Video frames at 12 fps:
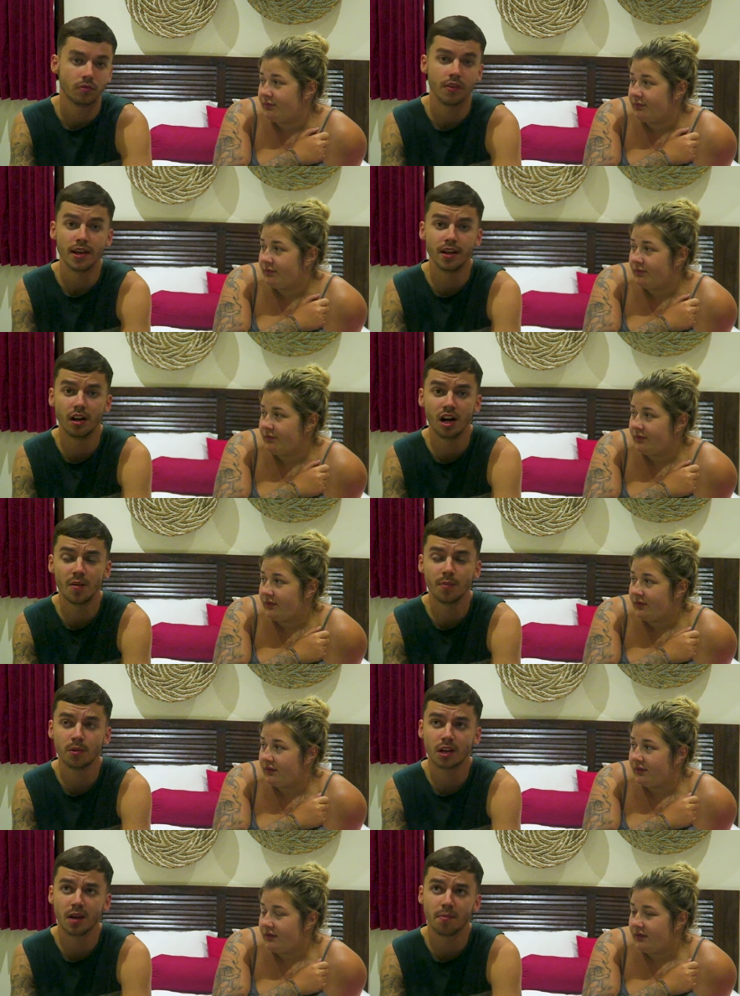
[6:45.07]

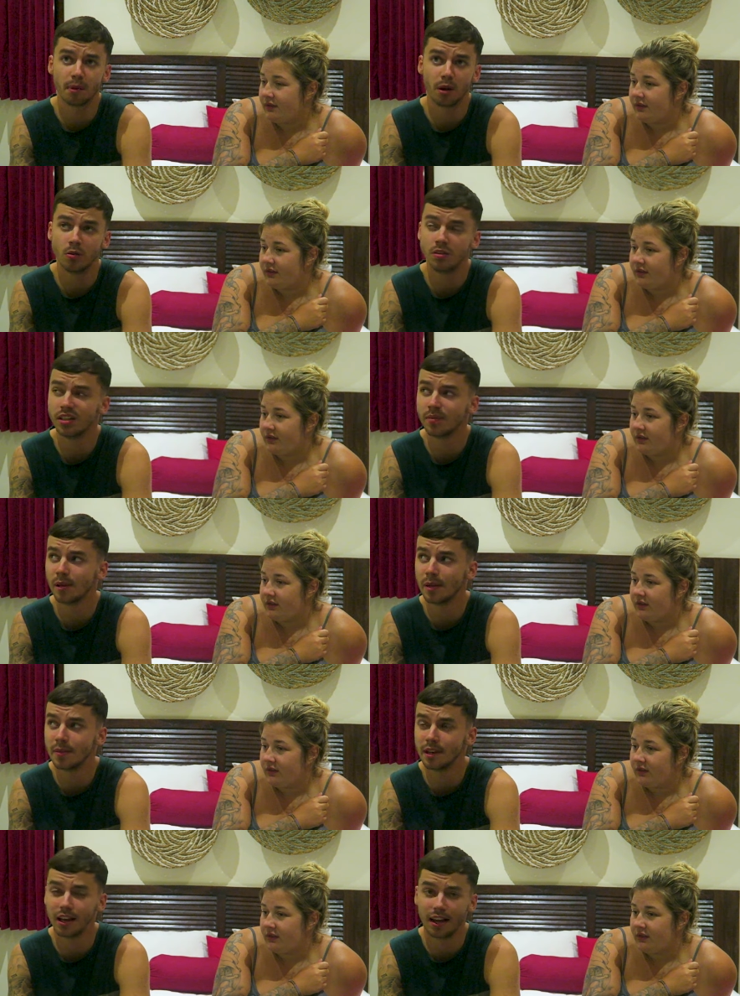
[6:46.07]
Speaker 1: Vietnam, Cambodia,
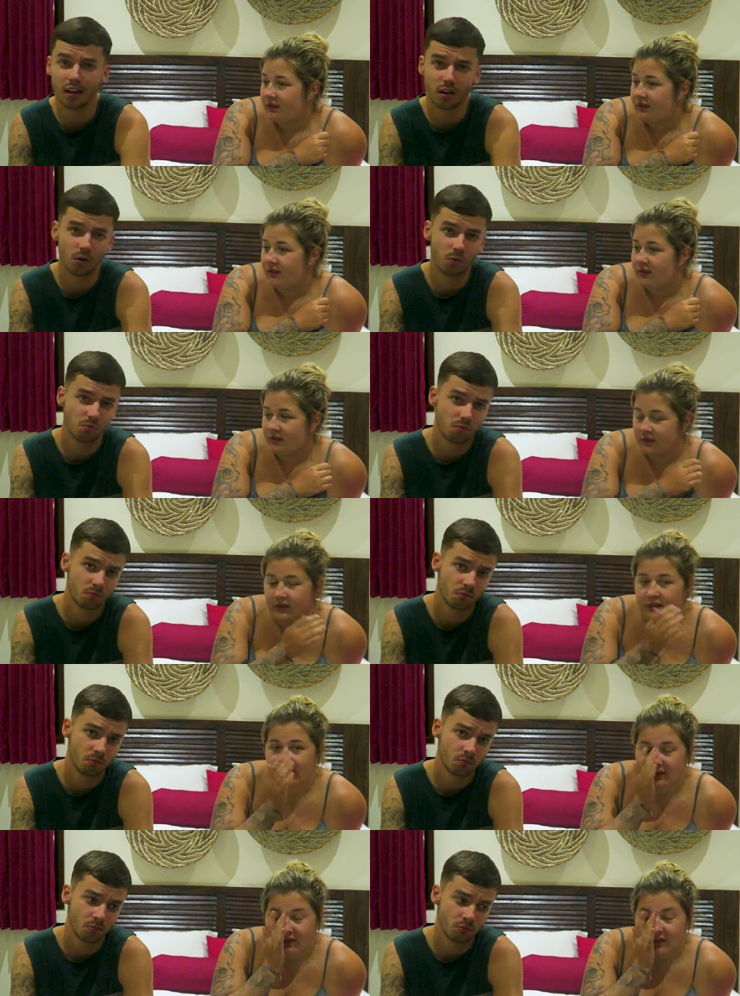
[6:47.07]
maybe Laos.
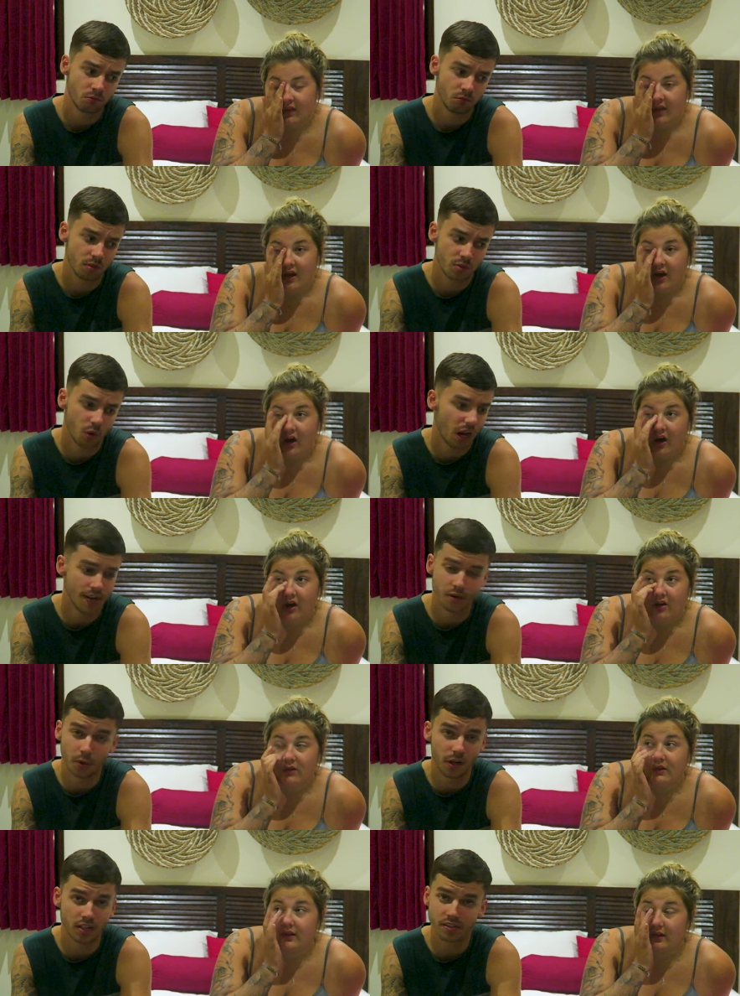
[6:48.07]
Just
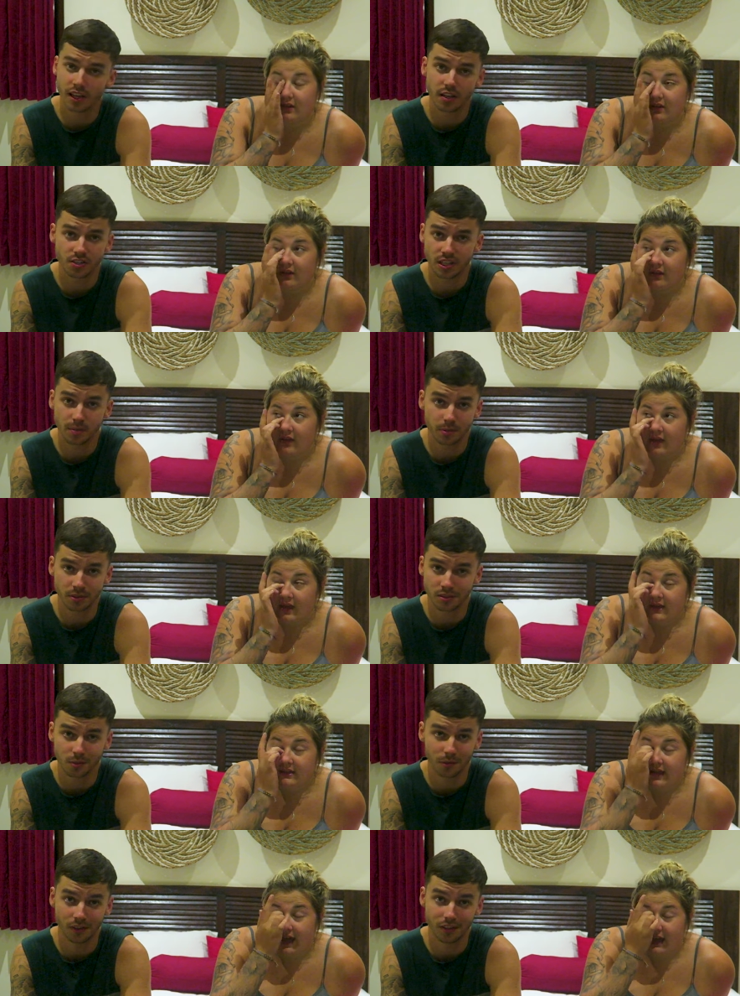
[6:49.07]
whatever works out
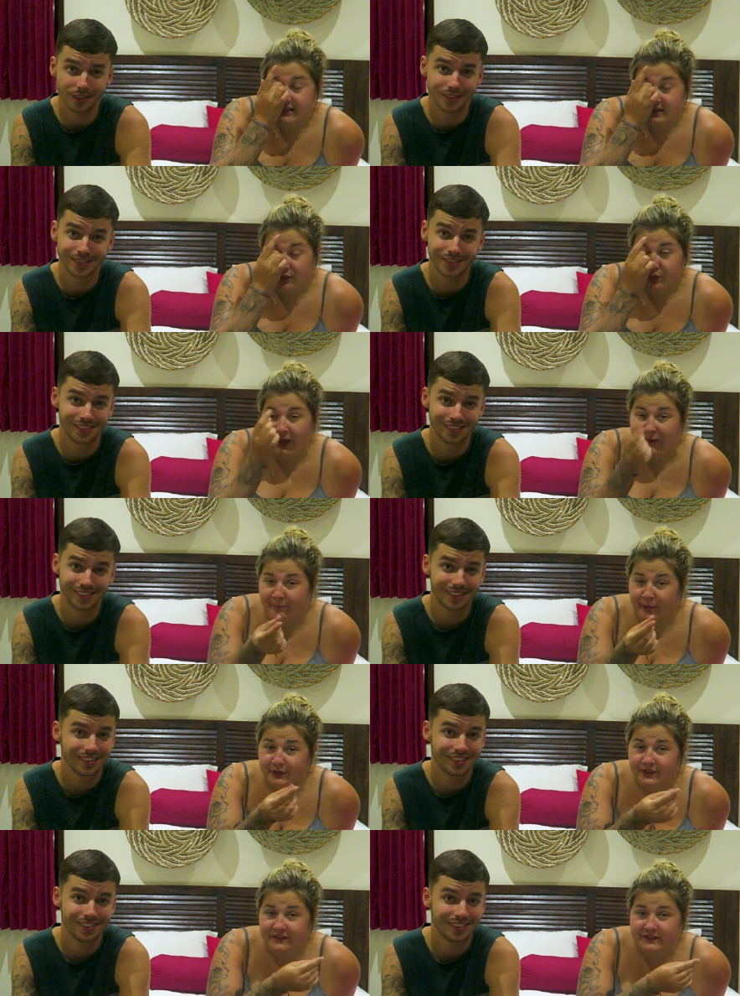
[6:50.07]
cheapest.
Speaker 2: Yeah, so
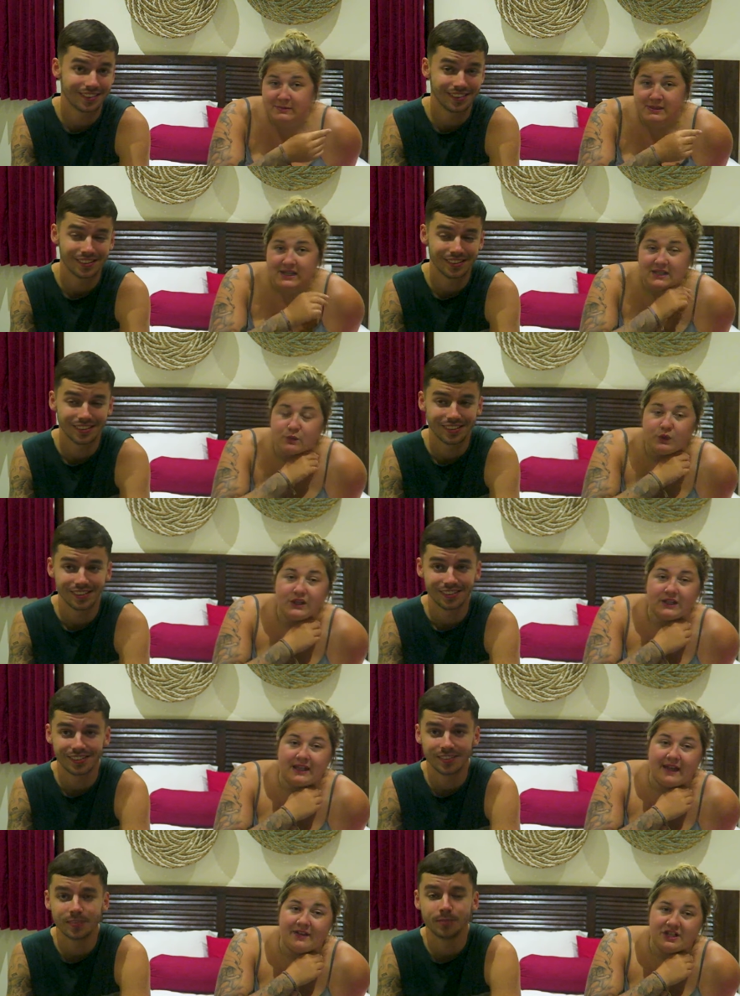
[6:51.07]
Cambodia at the minute is
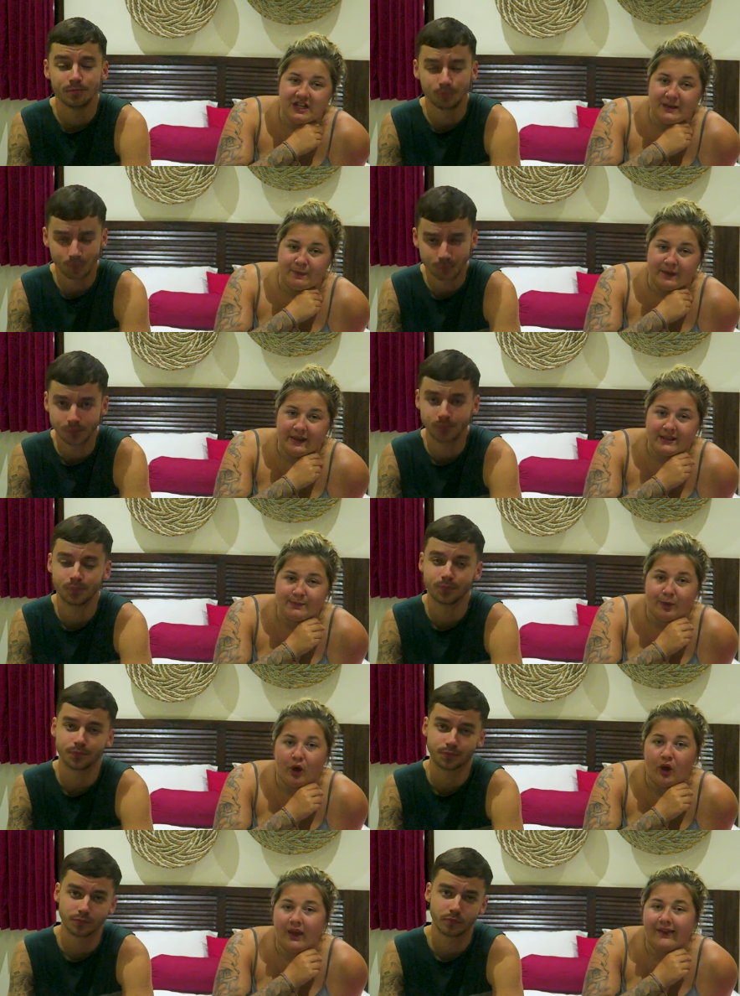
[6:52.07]
working out the cheapest,
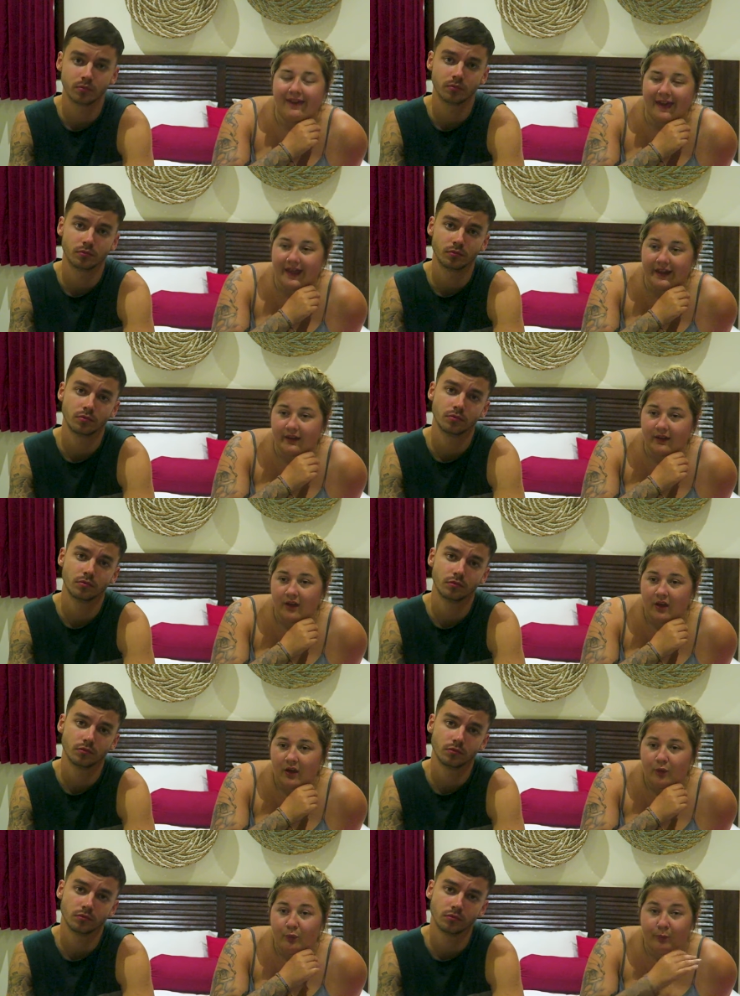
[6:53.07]
but again,
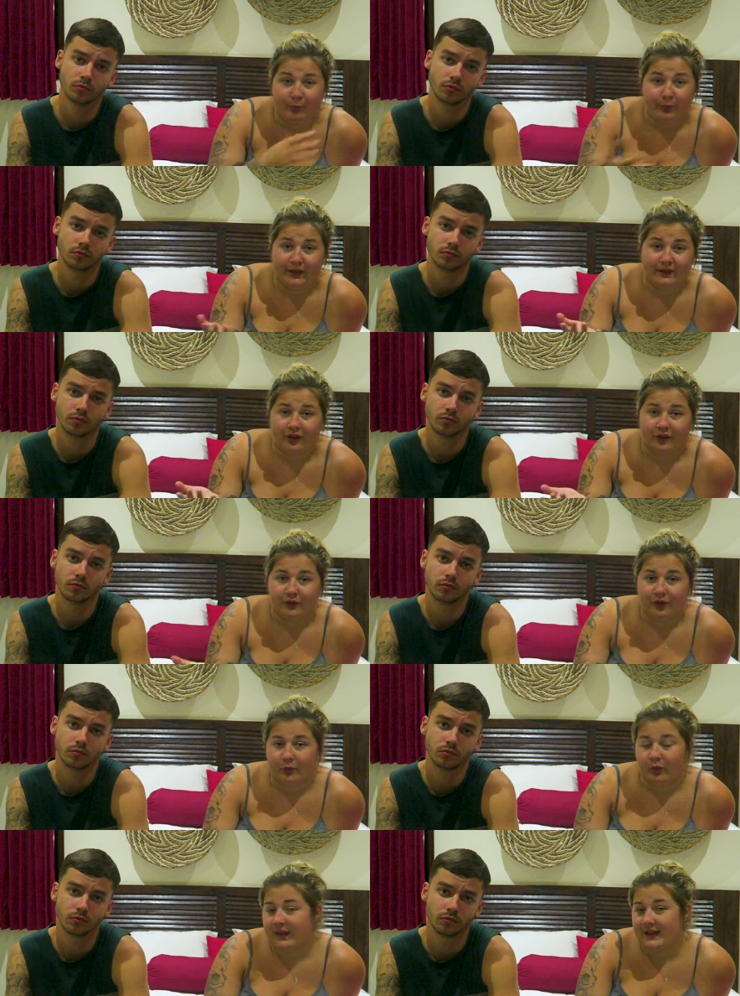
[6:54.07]
we don't
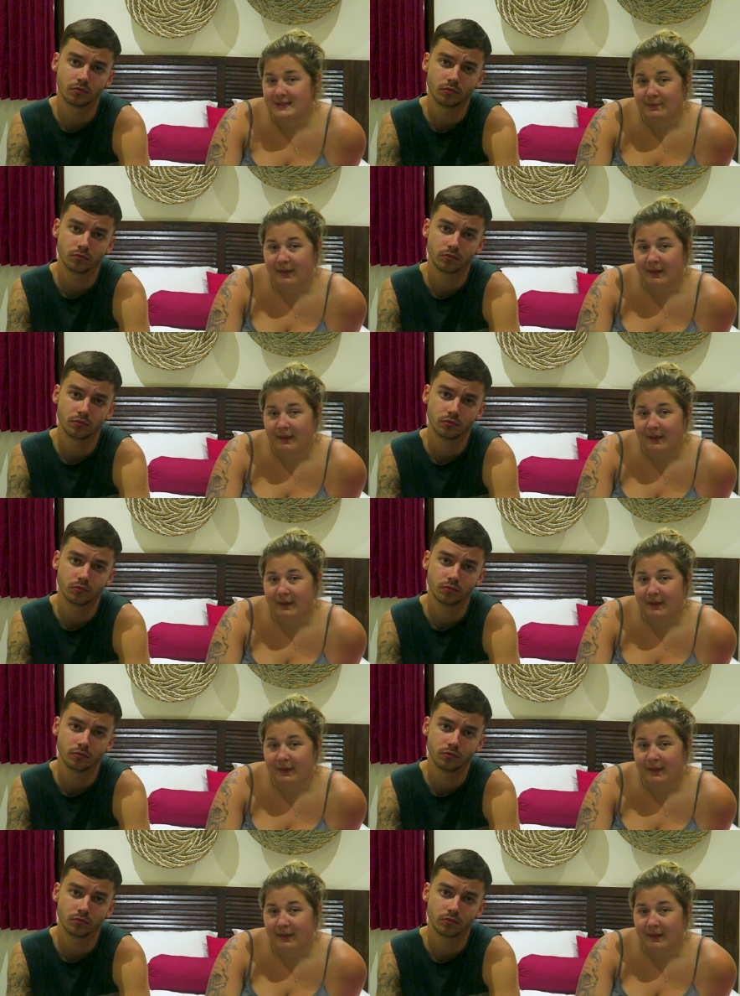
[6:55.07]
know what that's